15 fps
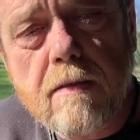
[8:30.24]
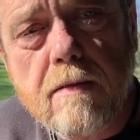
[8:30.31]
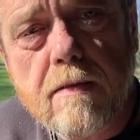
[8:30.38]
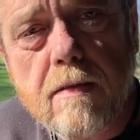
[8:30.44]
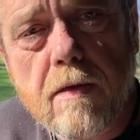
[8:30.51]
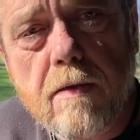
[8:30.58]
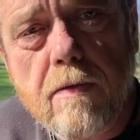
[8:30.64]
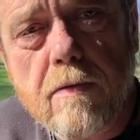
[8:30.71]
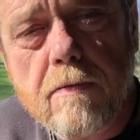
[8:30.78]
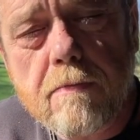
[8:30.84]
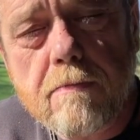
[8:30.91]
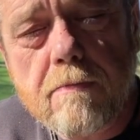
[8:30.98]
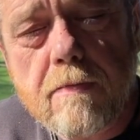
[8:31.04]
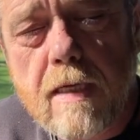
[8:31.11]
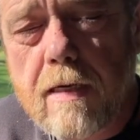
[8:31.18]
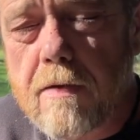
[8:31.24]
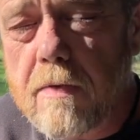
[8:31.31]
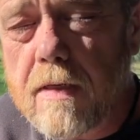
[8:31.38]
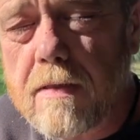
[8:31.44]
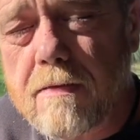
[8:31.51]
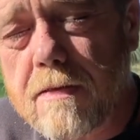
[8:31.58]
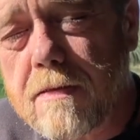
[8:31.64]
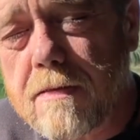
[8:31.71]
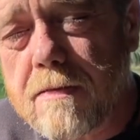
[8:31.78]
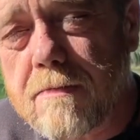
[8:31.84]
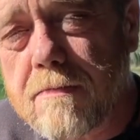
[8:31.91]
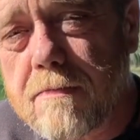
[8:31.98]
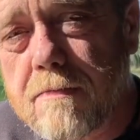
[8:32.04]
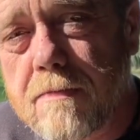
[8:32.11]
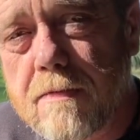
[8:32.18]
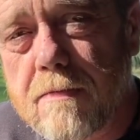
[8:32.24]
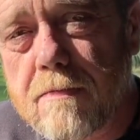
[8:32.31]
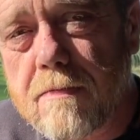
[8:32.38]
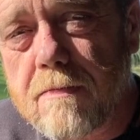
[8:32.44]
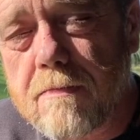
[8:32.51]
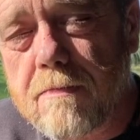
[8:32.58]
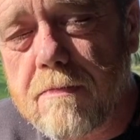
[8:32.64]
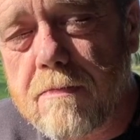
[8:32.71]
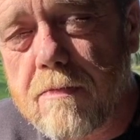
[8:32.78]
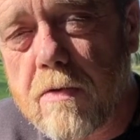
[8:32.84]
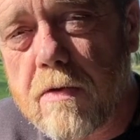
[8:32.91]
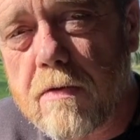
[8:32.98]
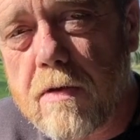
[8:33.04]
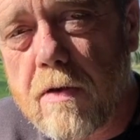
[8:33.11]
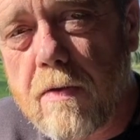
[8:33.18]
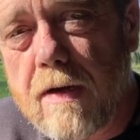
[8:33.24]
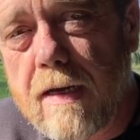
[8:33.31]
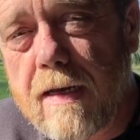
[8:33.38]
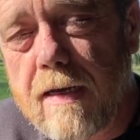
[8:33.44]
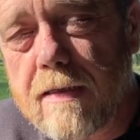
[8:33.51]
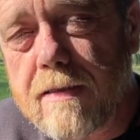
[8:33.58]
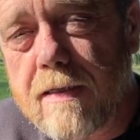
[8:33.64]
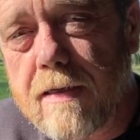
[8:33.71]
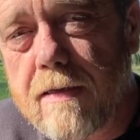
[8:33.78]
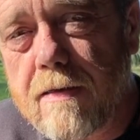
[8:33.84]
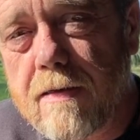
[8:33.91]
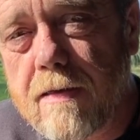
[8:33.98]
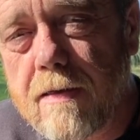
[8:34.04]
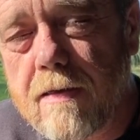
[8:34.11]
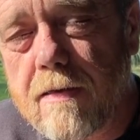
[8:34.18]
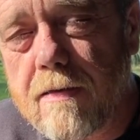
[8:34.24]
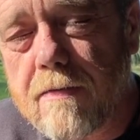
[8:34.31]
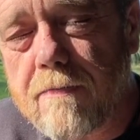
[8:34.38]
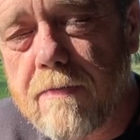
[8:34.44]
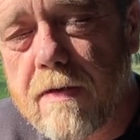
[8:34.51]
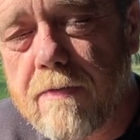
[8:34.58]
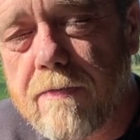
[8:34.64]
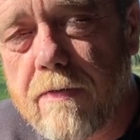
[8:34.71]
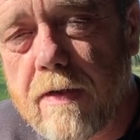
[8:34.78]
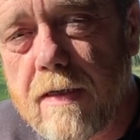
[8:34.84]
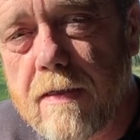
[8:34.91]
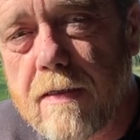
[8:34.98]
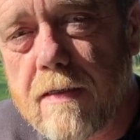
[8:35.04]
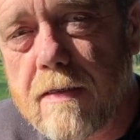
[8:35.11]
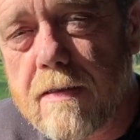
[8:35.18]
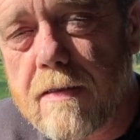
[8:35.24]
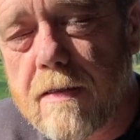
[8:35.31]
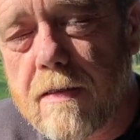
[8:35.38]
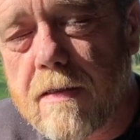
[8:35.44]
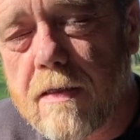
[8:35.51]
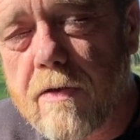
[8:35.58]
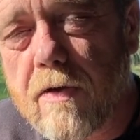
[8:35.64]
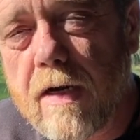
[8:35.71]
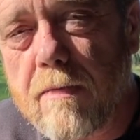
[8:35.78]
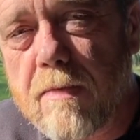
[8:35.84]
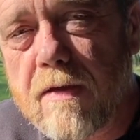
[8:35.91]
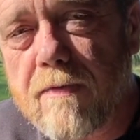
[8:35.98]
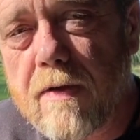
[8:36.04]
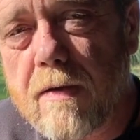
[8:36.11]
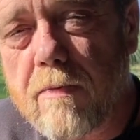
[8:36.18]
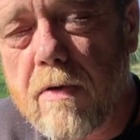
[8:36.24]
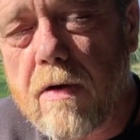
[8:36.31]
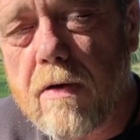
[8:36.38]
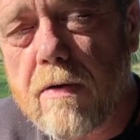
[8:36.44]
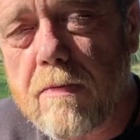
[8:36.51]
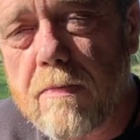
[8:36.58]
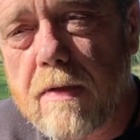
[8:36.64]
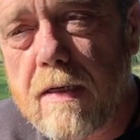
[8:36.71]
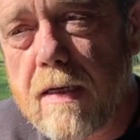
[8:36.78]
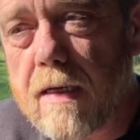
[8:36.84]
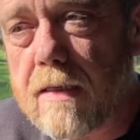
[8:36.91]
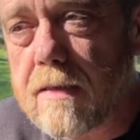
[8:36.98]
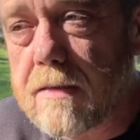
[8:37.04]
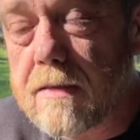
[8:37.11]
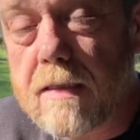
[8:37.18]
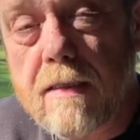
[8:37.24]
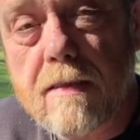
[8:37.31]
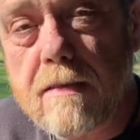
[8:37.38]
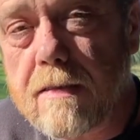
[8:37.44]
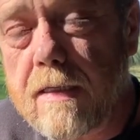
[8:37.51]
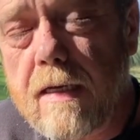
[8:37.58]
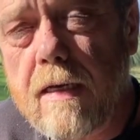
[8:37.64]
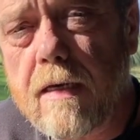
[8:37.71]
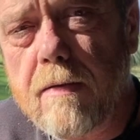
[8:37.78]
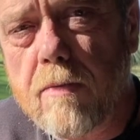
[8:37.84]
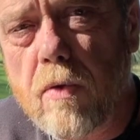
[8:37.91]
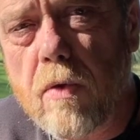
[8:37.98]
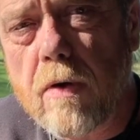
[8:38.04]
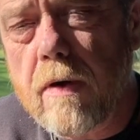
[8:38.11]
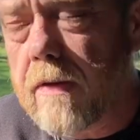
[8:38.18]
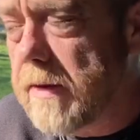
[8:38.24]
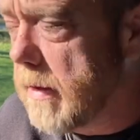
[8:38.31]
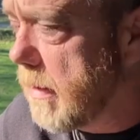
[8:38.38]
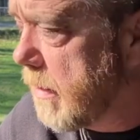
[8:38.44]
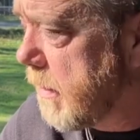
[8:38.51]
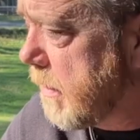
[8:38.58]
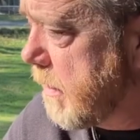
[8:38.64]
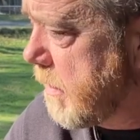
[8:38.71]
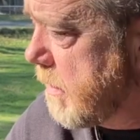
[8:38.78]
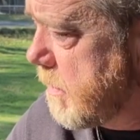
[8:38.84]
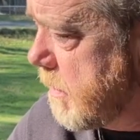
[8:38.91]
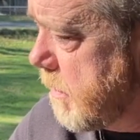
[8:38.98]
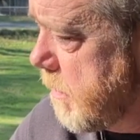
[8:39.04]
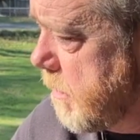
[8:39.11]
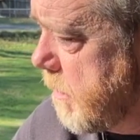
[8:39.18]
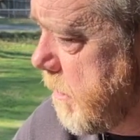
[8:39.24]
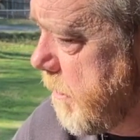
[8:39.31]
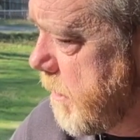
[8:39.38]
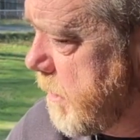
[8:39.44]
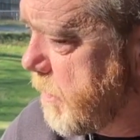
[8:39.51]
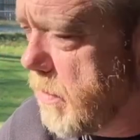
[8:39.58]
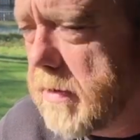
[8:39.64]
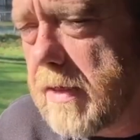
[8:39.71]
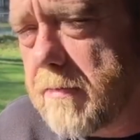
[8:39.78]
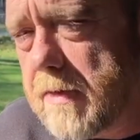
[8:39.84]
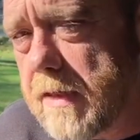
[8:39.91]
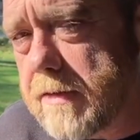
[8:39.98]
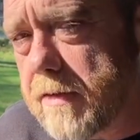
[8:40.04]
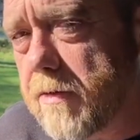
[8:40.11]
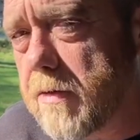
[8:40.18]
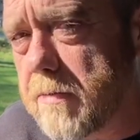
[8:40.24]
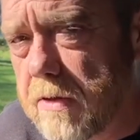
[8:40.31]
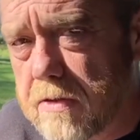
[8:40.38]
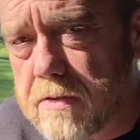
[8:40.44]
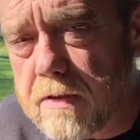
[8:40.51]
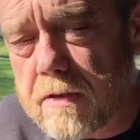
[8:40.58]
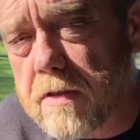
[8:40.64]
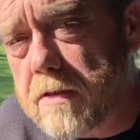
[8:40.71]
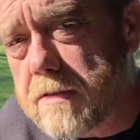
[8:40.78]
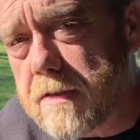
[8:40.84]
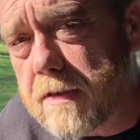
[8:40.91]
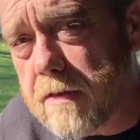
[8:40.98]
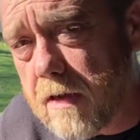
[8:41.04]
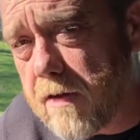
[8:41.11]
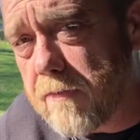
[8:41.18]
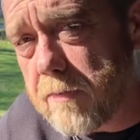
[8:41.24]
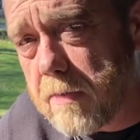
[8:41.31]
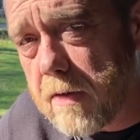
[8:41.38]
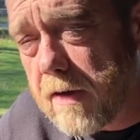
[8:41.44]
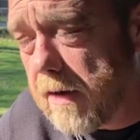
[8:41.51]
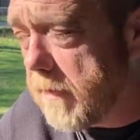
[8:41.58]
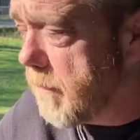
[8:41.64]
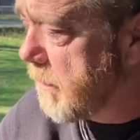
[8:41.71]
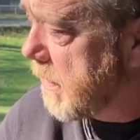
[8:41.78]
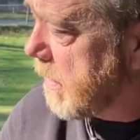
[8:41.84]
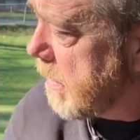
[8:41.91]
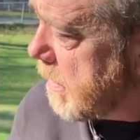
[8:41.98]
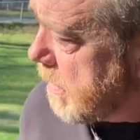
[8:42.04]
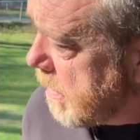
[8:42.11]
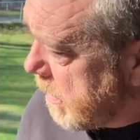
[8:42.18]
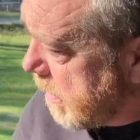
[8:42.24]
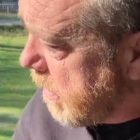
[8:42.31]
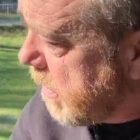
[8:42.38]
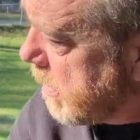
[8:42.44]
So anyway, just want to throw that out there. Feel free to correct me if I'm wrong, but I just didn't see any more. So surely I'm not the only person that cooks in a coffee pot. All